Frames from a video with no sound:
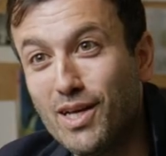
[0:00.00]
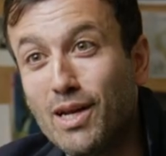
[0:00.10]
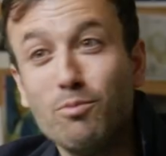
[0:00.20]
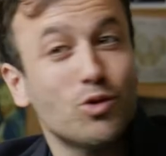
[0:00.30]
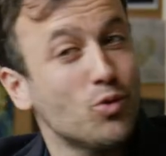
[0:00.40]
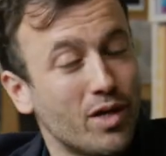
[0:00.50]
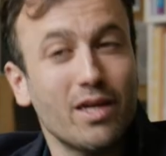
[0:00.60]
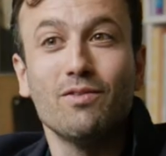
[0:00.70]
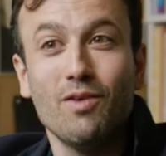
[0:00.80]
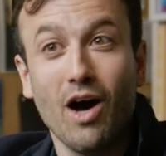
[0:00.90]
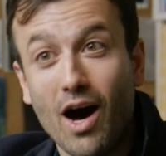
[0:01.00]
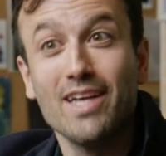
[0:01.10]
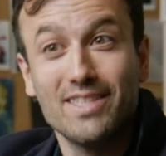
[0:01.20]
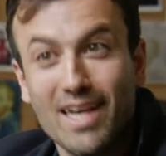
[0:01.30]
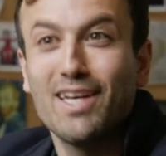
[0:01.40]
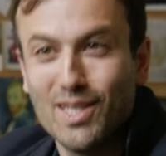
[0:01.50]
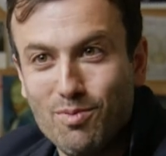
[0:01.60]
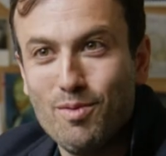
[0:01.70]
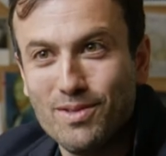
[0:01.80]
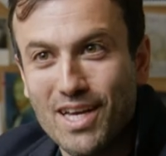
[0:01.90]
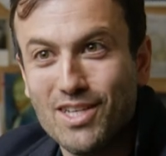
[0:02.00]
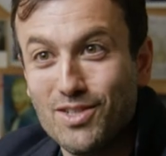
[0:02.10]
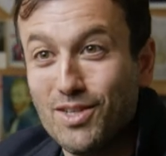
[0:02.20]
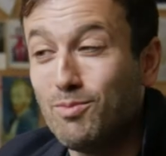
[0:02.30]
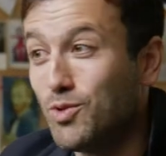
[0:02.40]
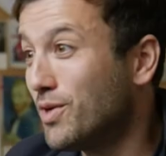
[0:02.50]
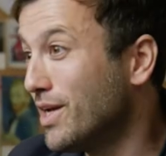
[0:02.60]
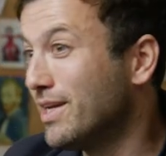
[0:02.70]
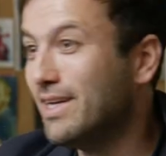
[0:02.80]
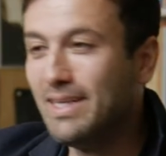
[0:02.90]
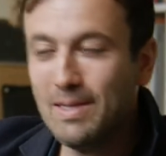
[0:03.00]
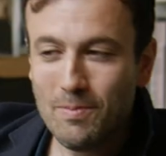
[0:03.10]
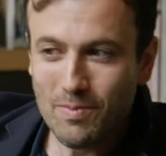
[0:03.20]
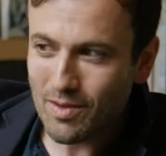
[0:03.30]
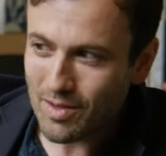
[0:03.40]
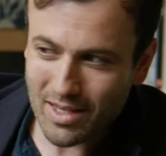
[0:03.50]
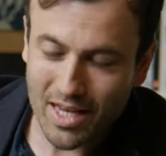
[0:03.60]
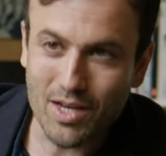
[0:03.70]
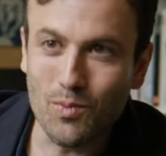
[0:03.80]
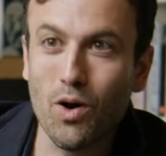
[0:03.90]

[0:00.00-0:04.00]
And I'm not talking high-tech experimentation, I'm talking getting